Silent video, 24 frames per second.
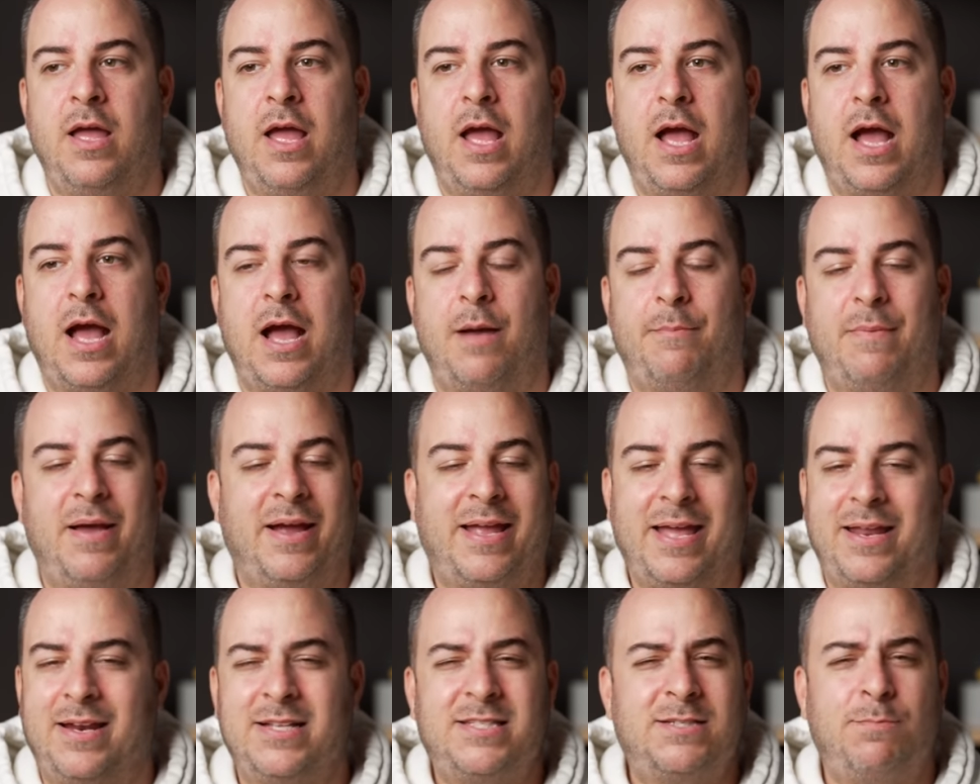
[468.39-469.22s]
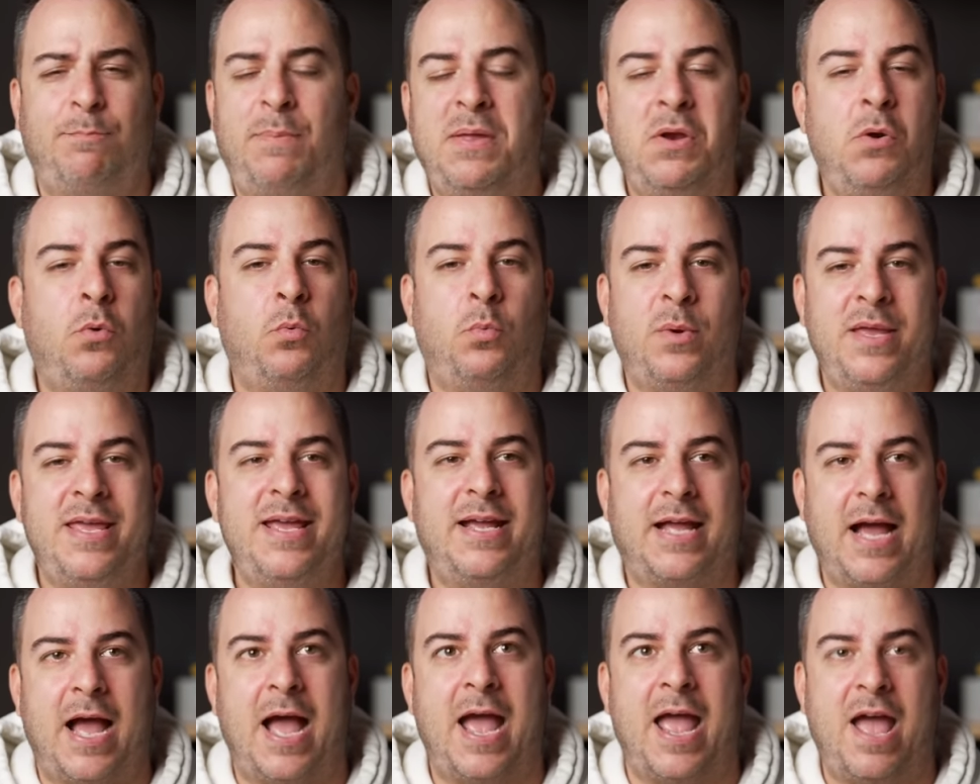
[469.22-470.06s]
Um, again, it's been a
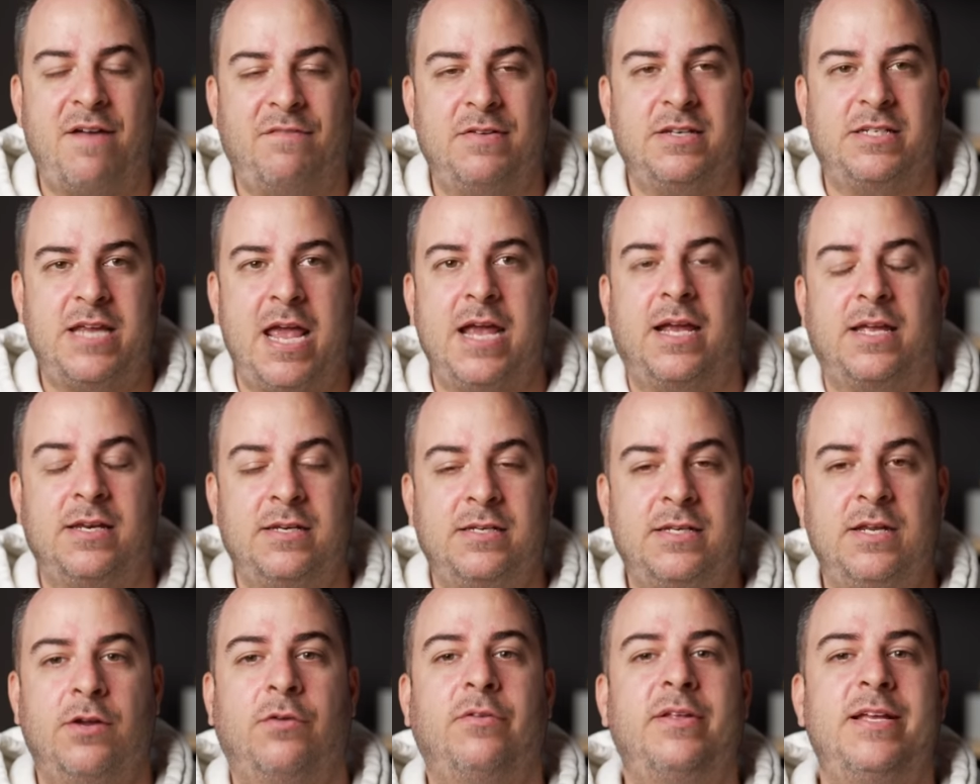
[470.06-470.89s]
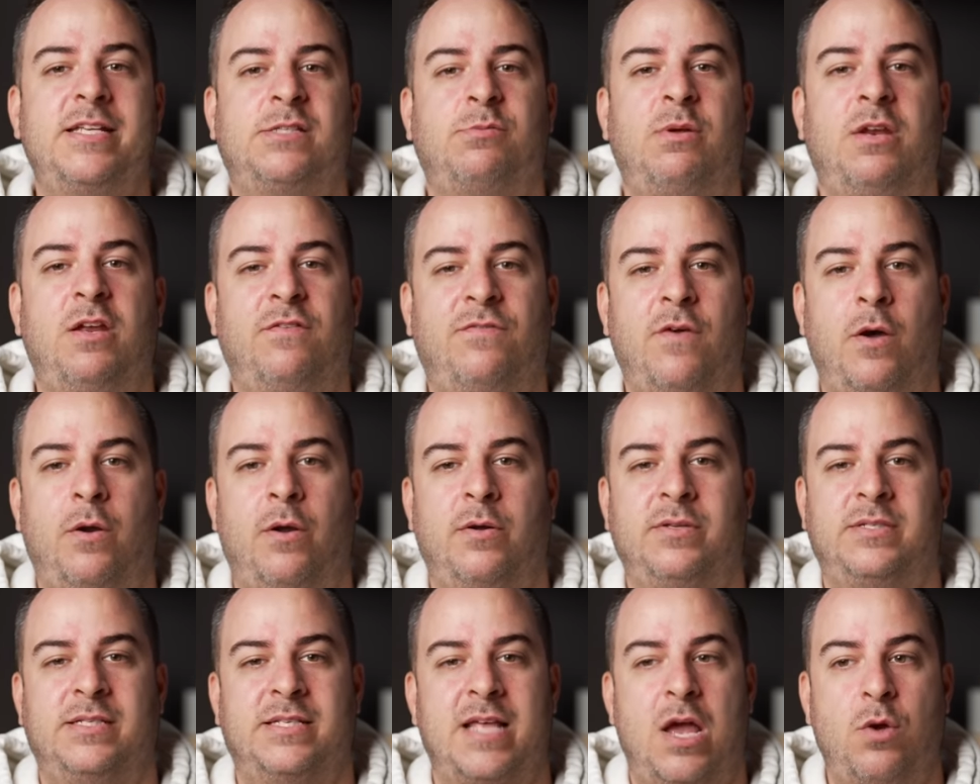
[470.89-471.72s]
week. I haven't taken nearly as many
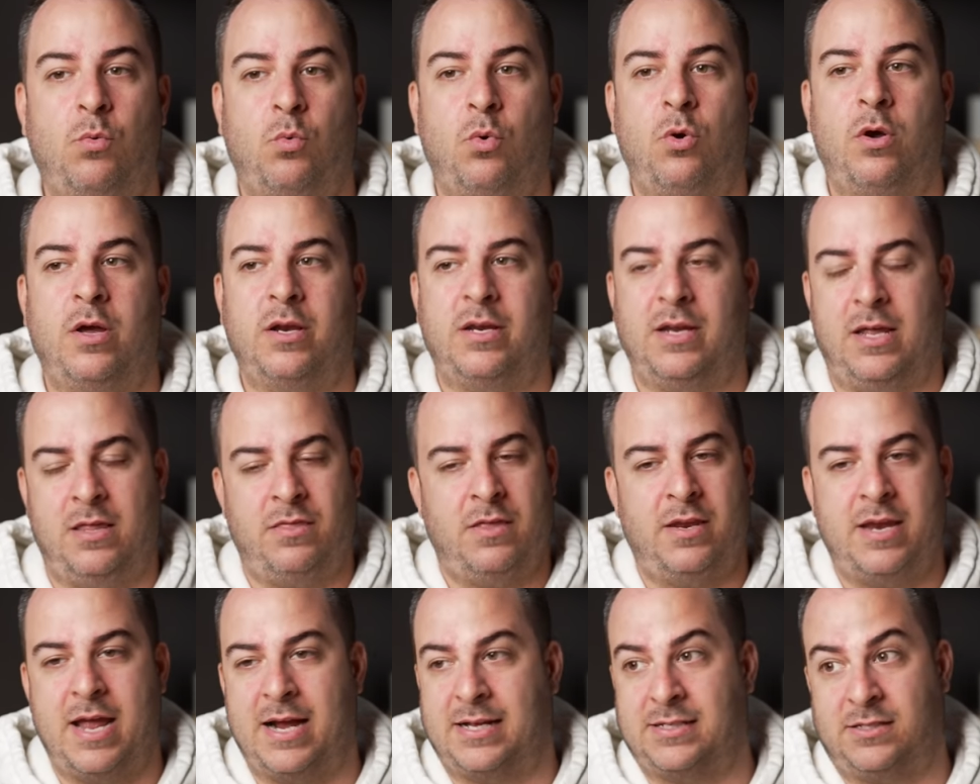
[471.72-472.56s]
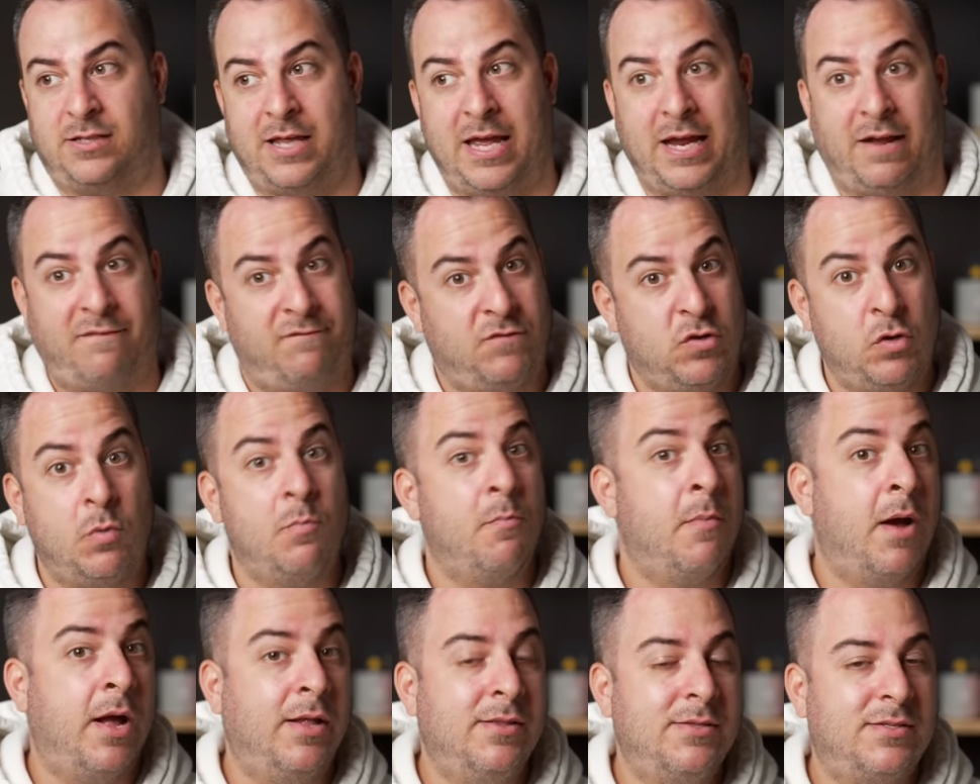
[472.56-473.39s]
photos as I would in the next like few
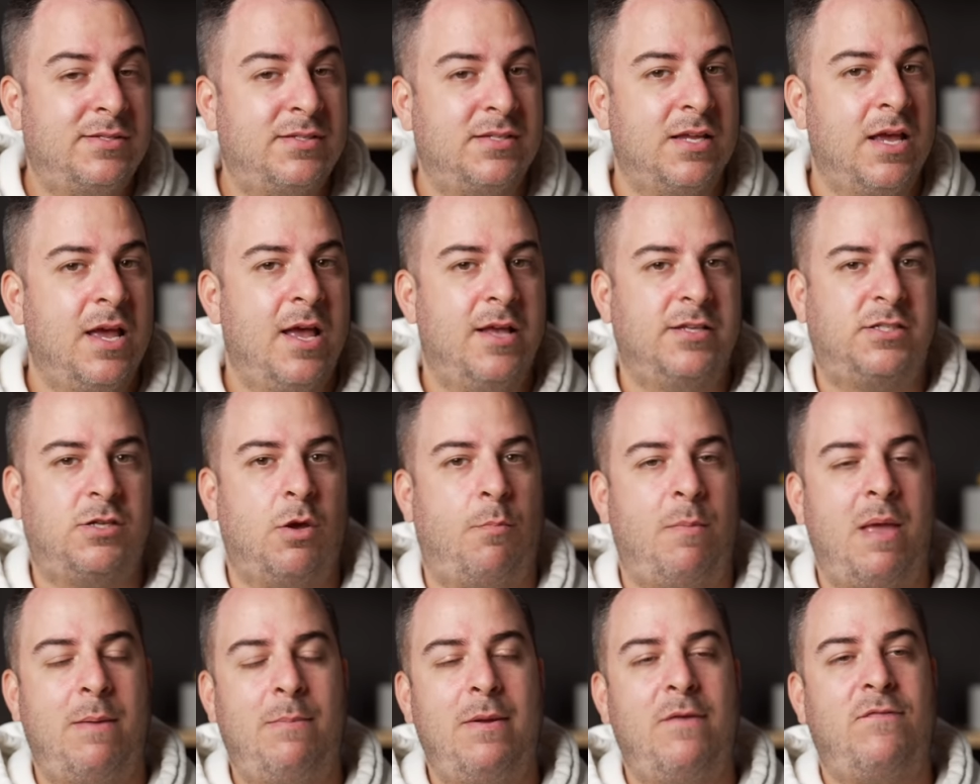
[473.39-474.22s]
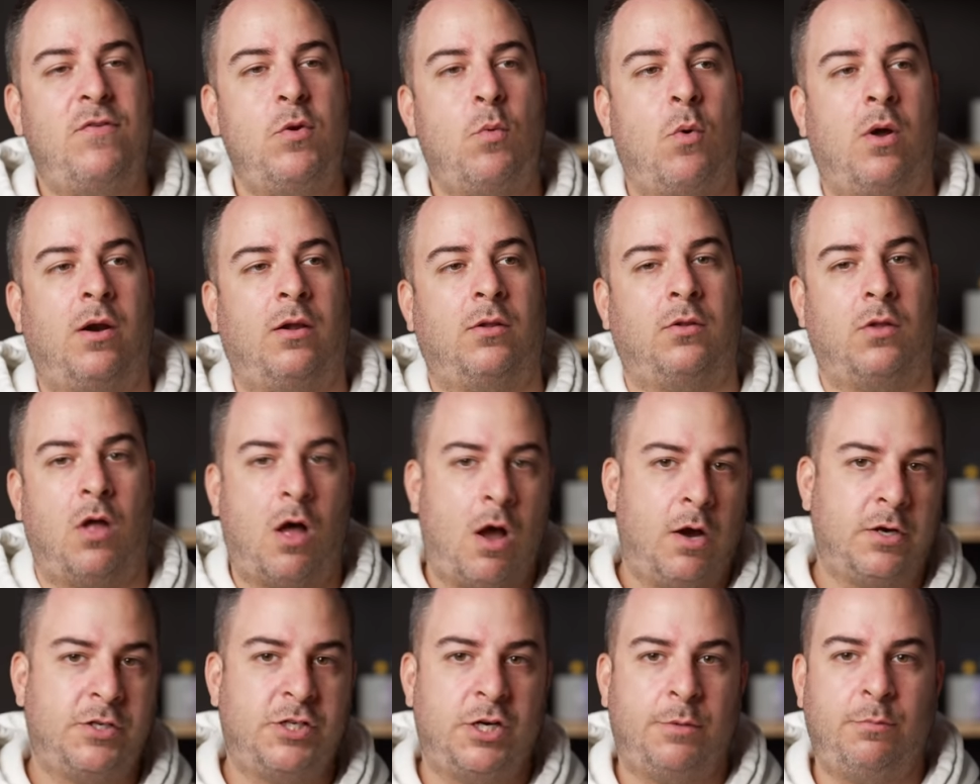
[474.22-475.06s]
months. So maybe if you want a
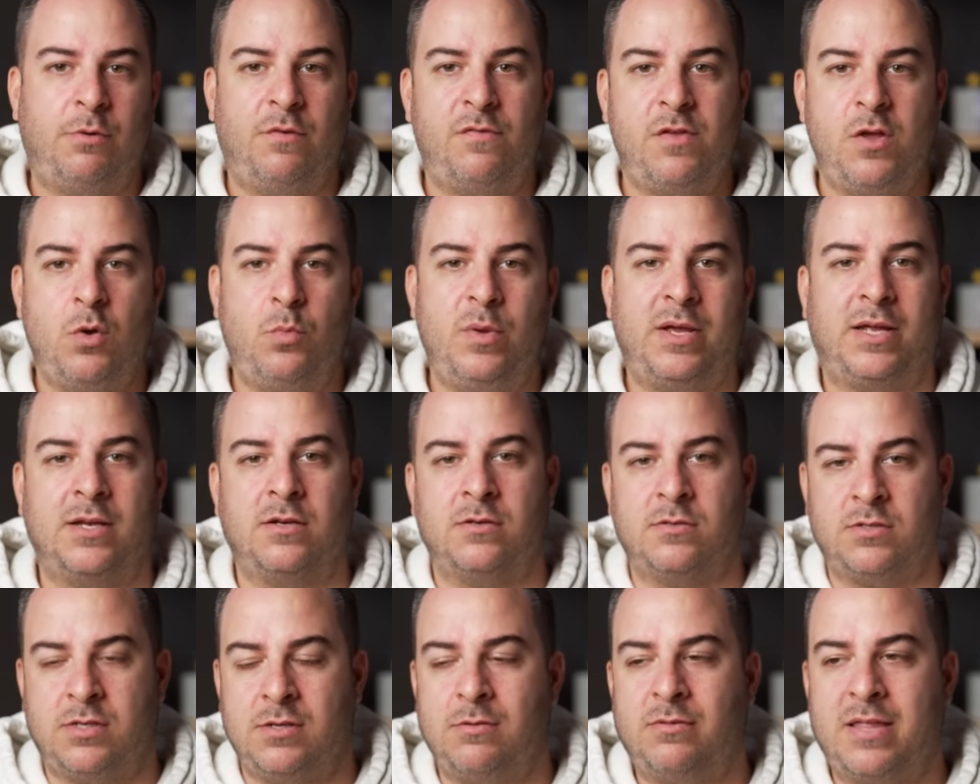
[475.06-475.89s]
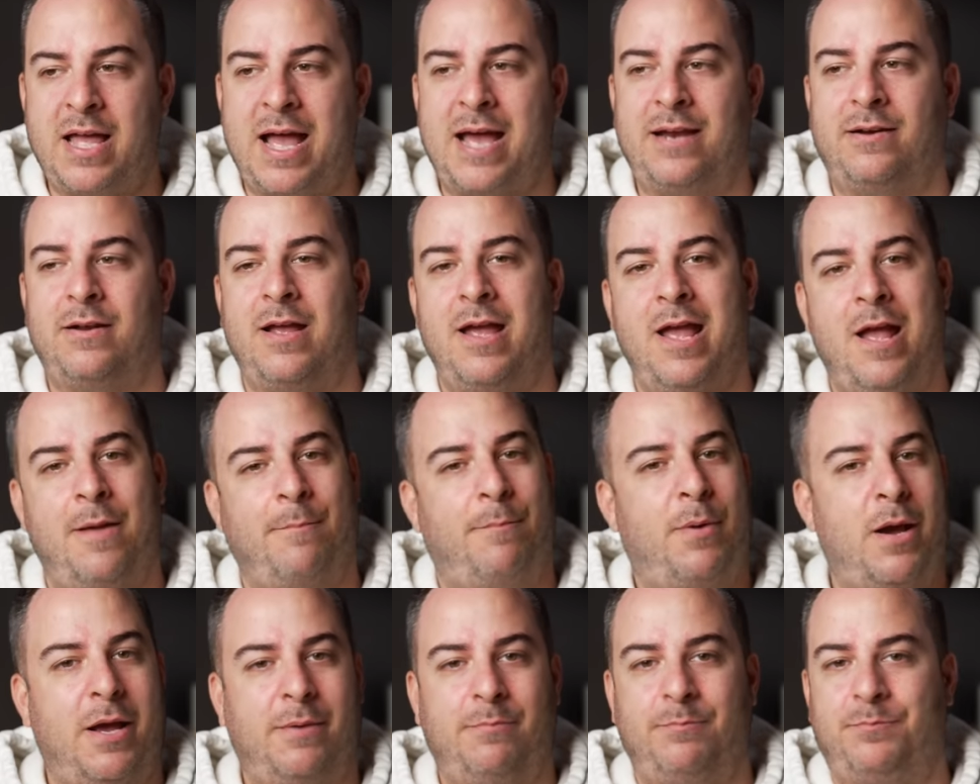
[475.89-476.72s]
long-term review, we can do that.
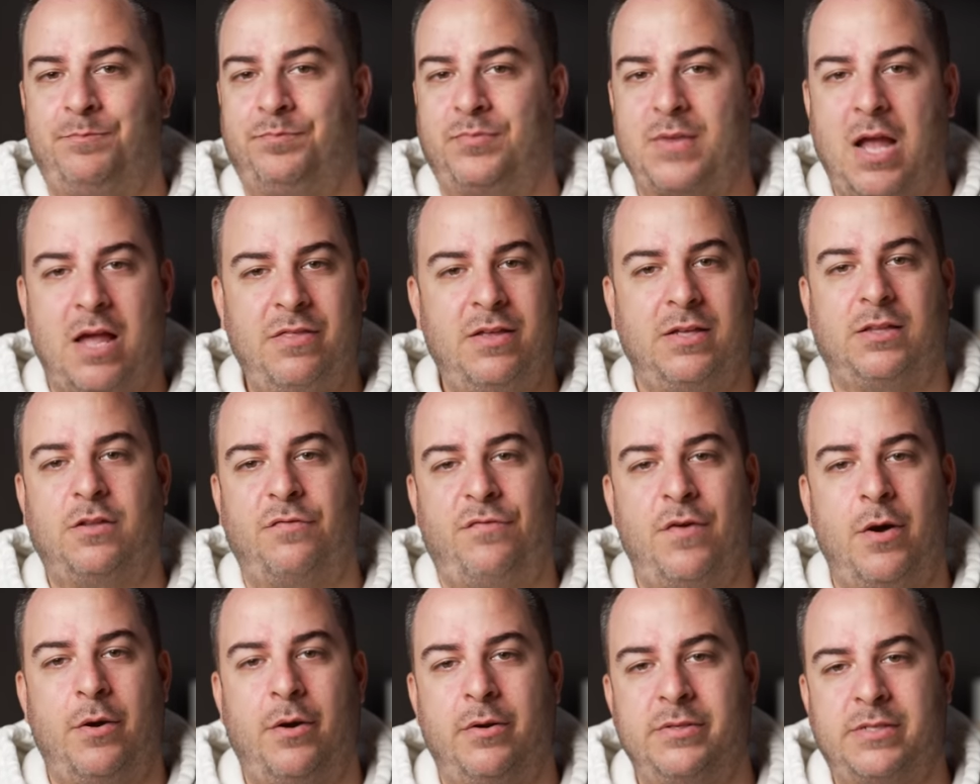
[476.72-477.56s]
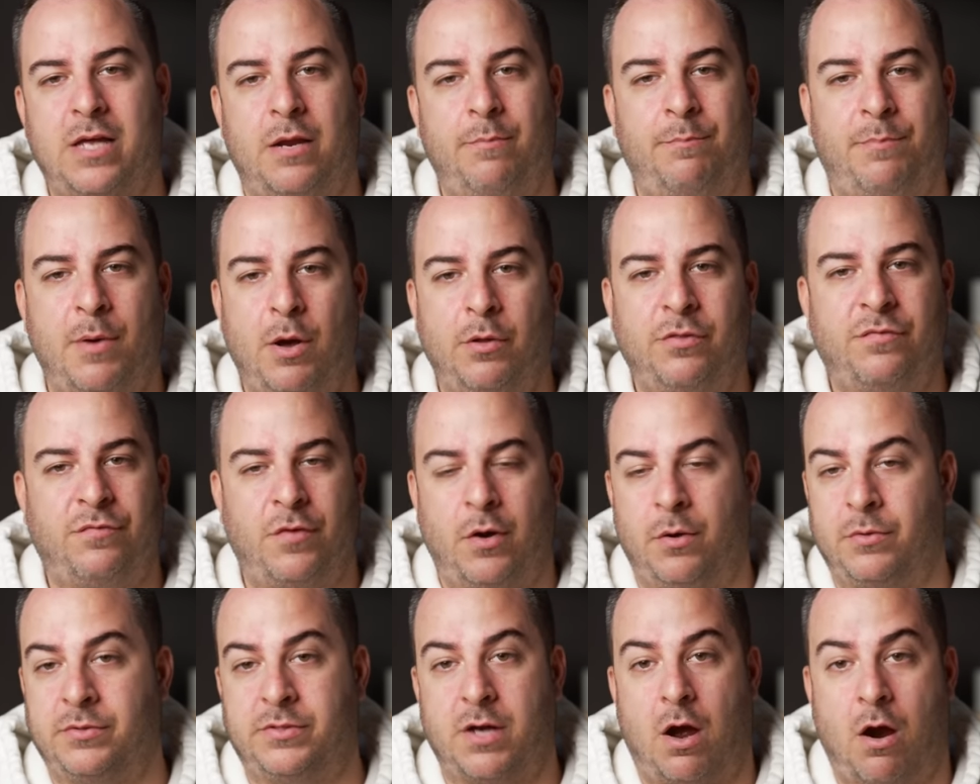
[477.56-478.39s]
But I think the photos on both
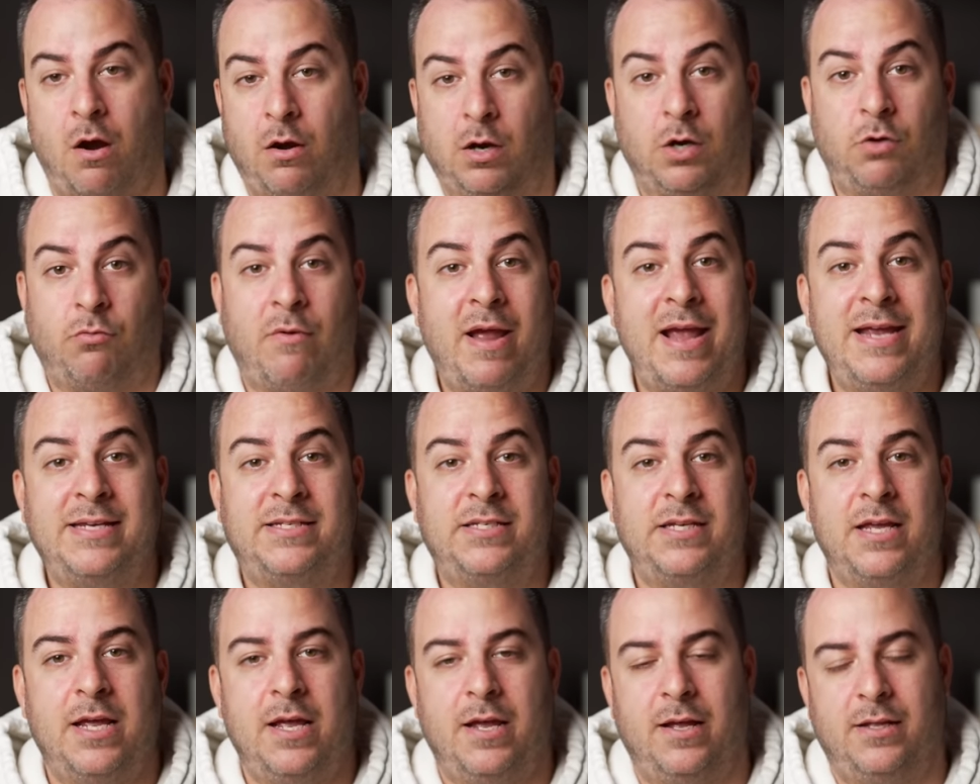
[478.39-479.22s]
phones are great.